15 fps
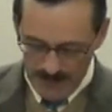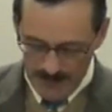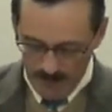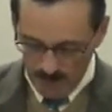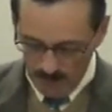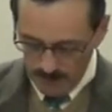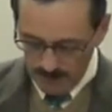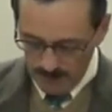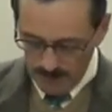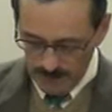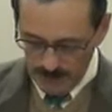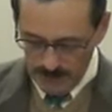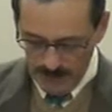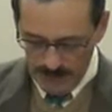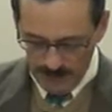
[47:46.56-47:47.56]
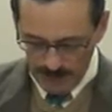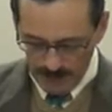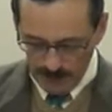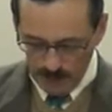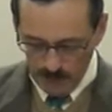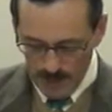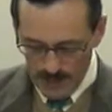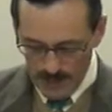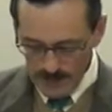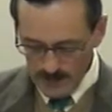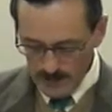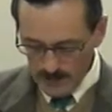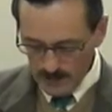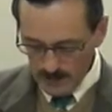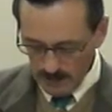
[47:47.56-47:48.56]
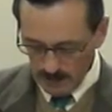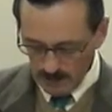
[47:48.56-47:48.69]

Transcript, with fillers: Now, Herod the Great